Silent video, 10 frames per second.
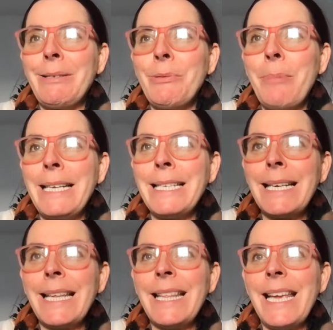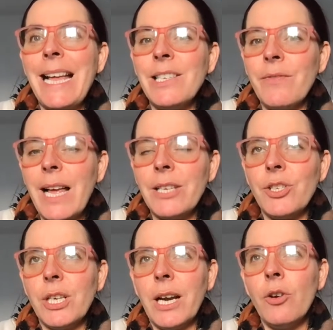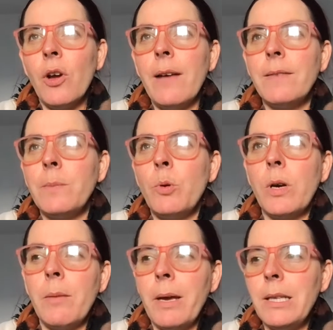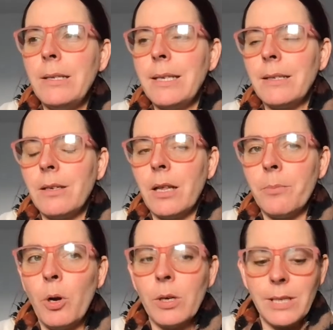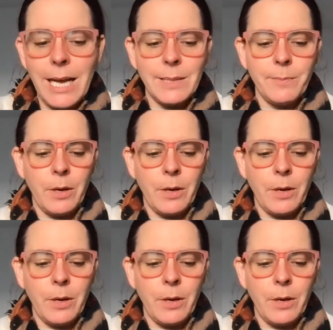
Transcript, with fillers: So basically, the end of last year, and I know I have spoken about these things in other podcasts,